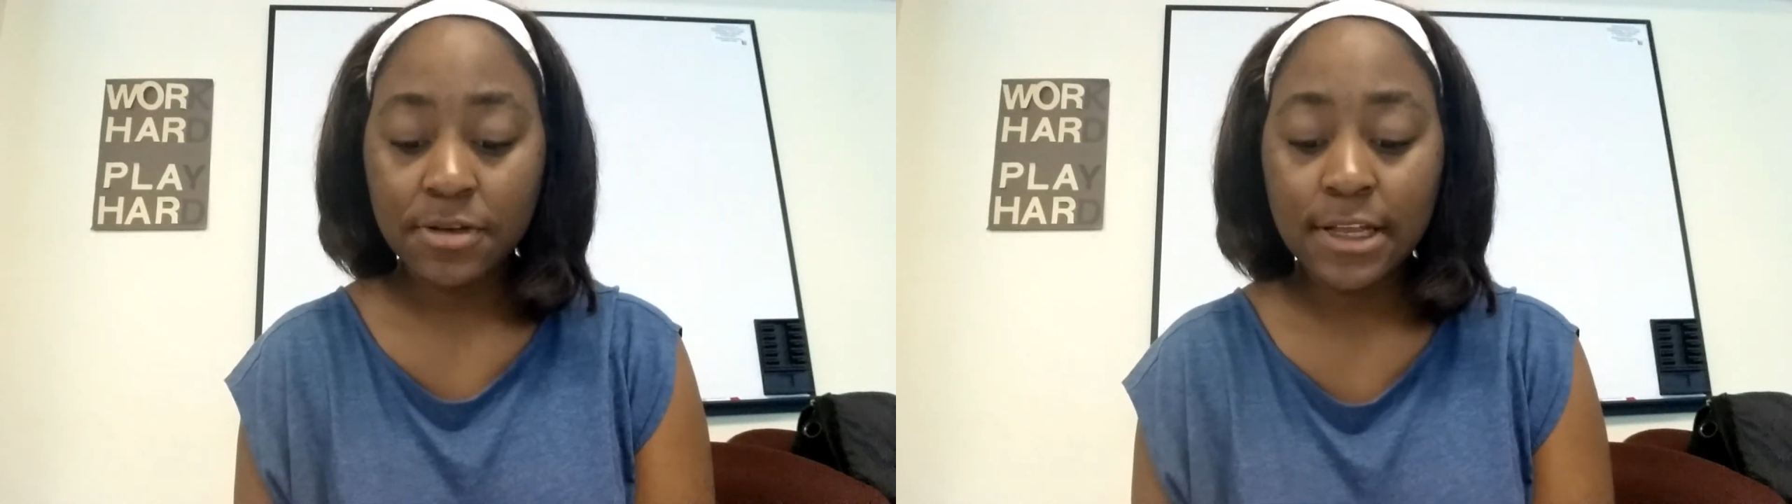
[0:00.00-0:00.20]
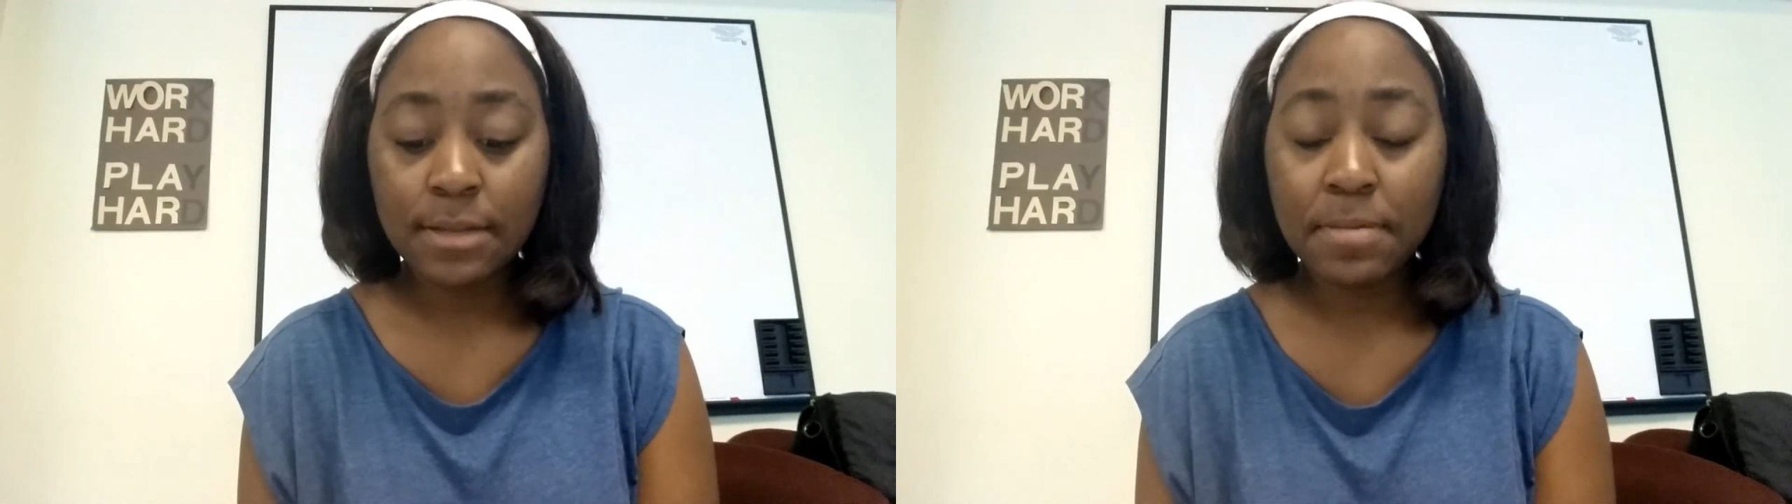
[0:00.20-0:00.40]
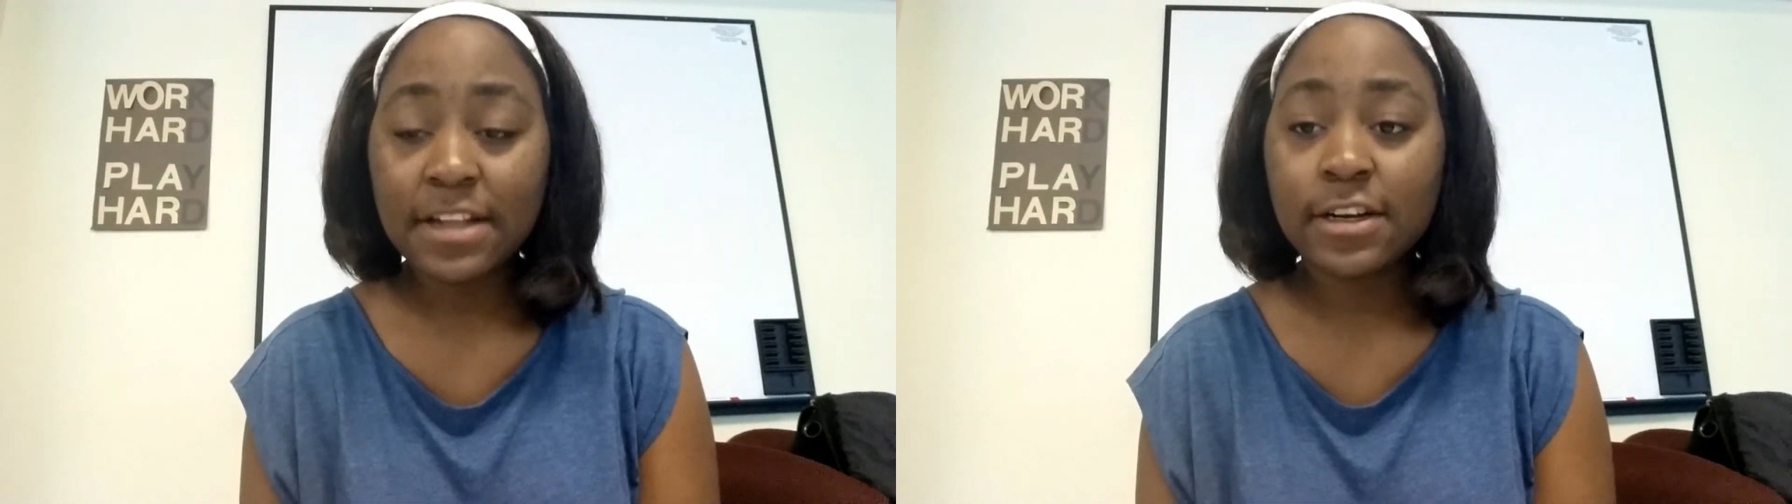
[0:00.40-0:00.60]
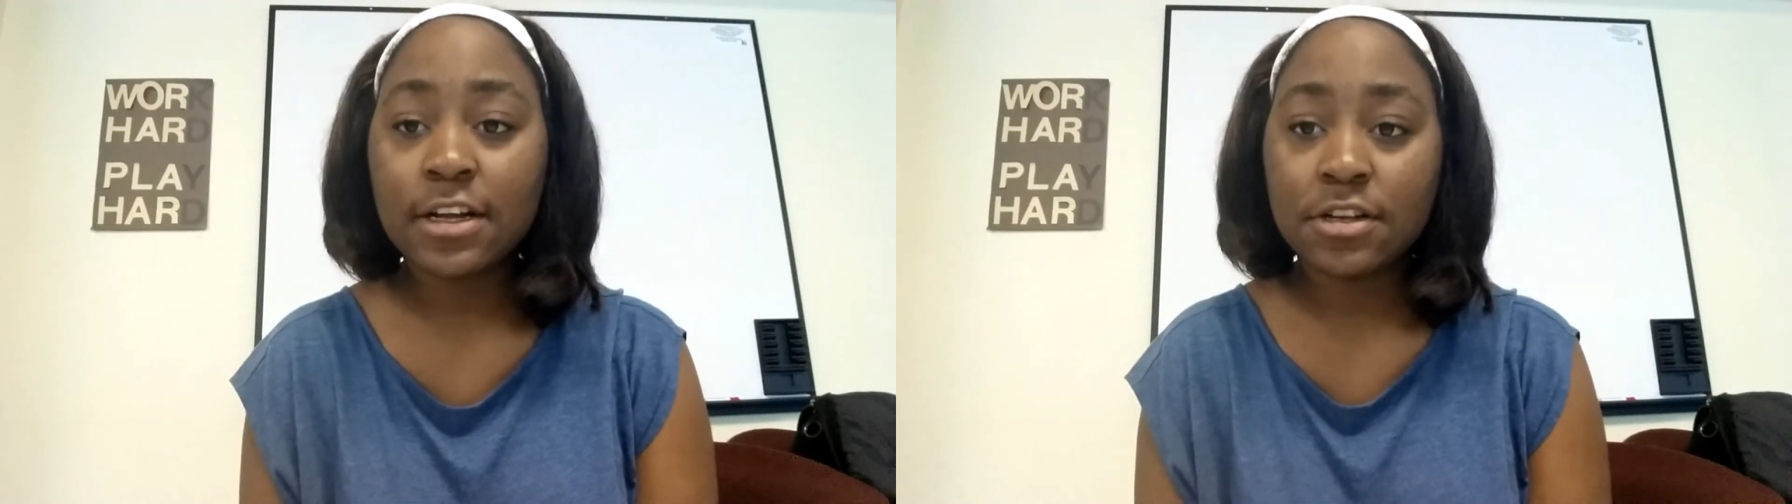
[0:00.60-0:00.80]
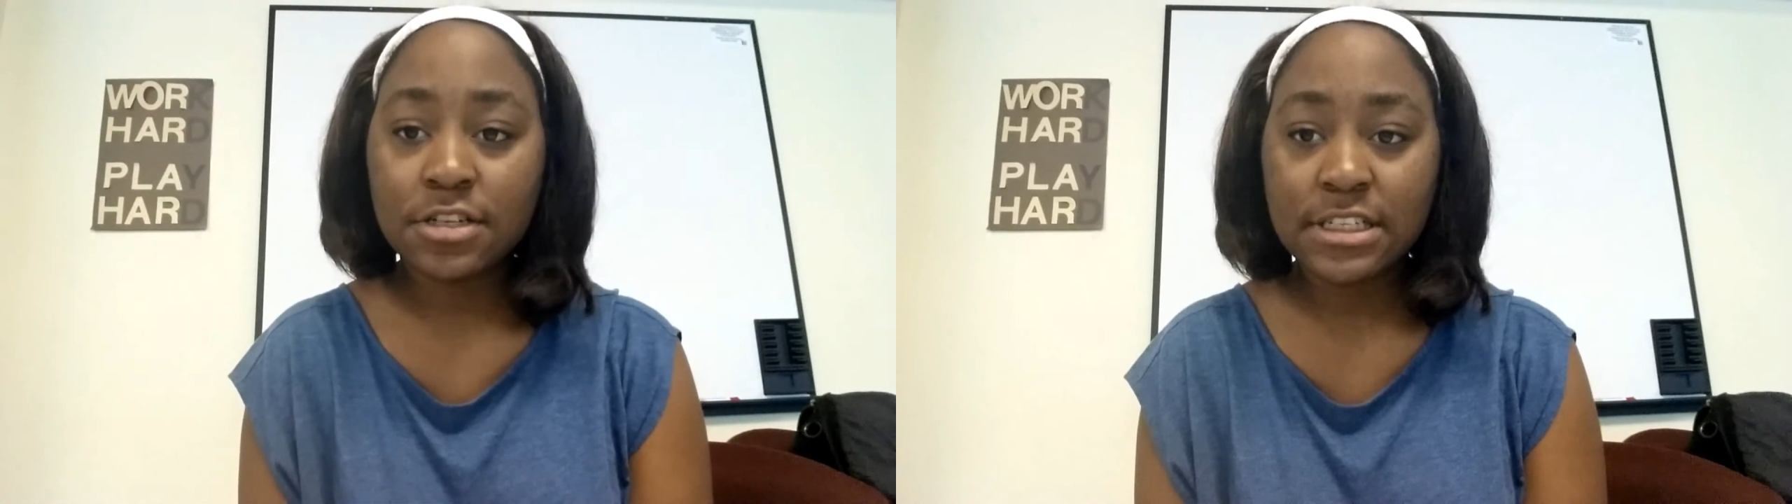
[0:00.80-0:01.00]
can better
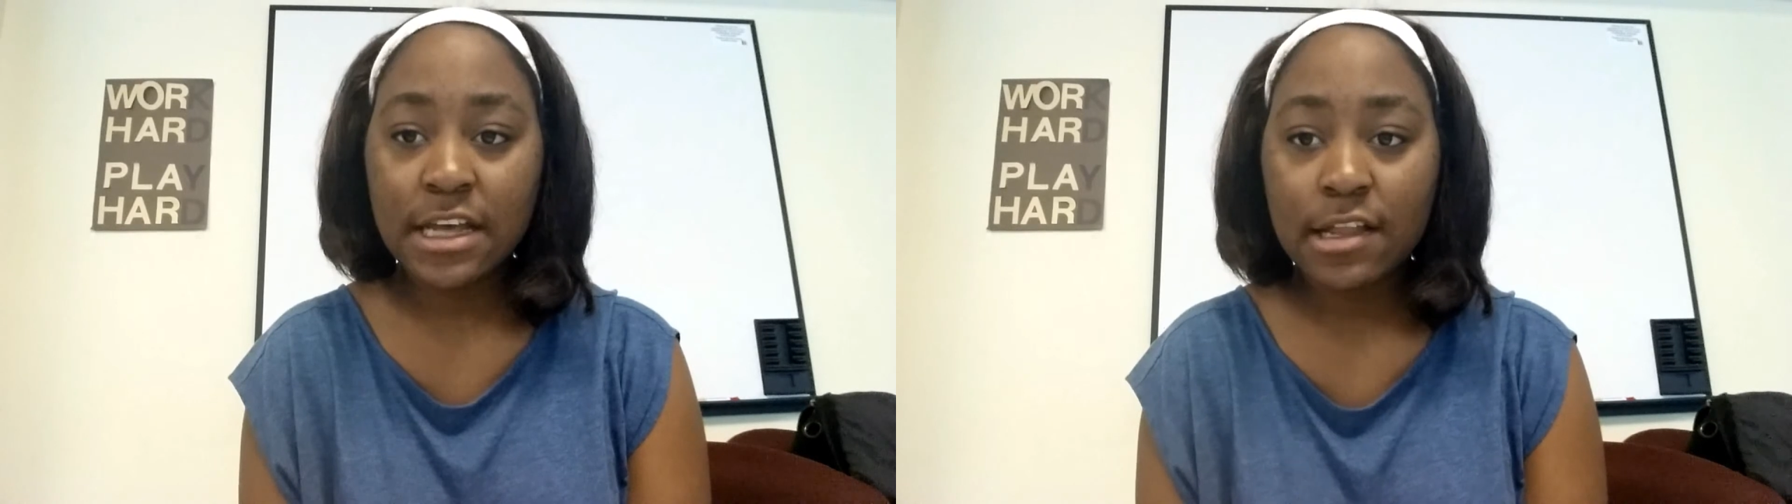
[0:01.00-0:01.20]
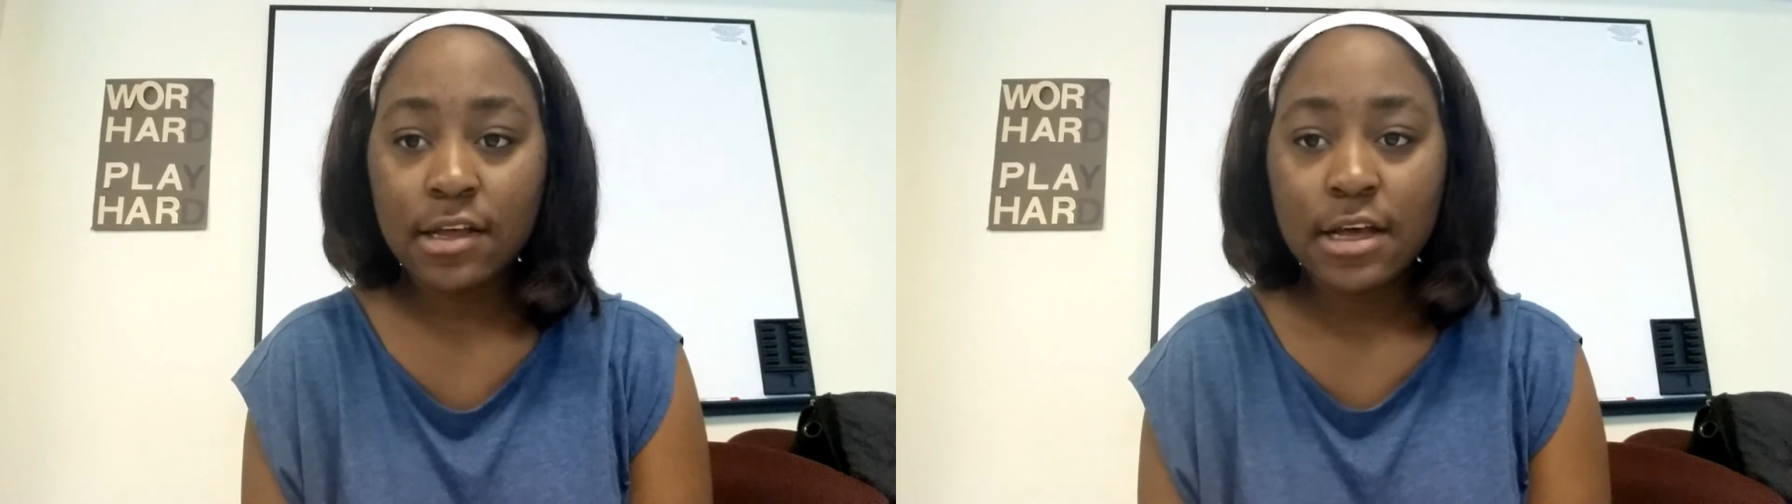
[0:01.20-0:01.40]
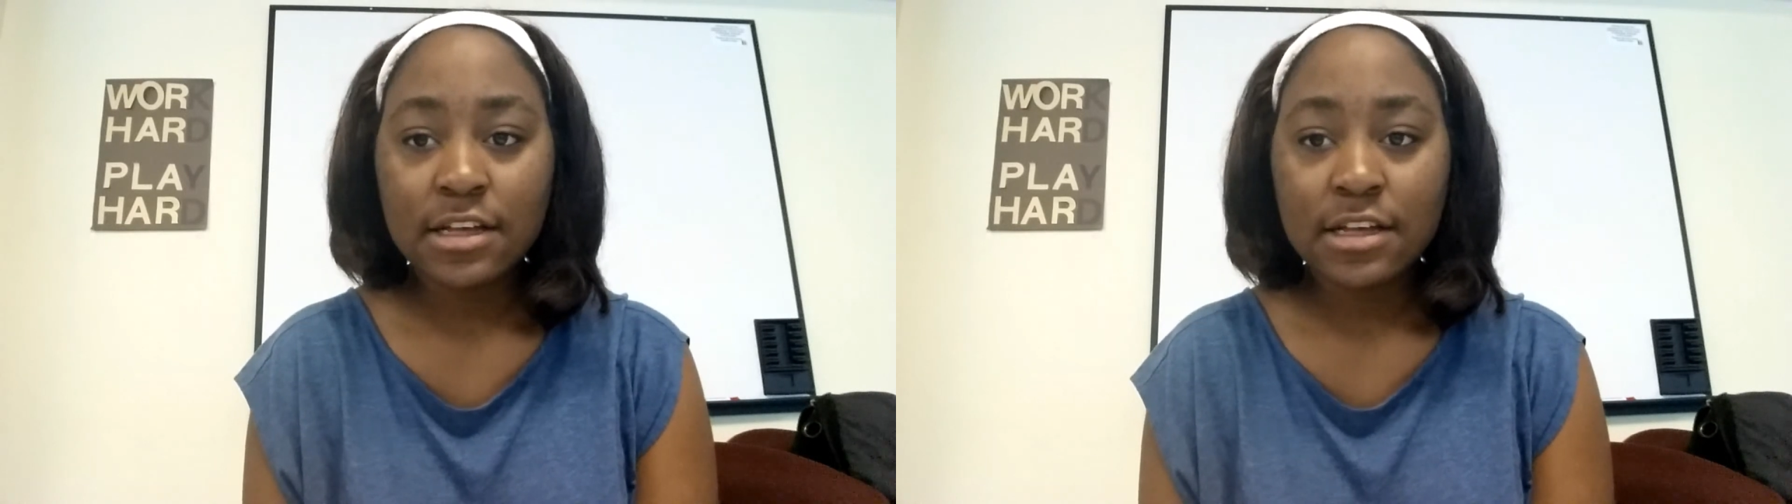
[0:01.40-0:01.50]
understand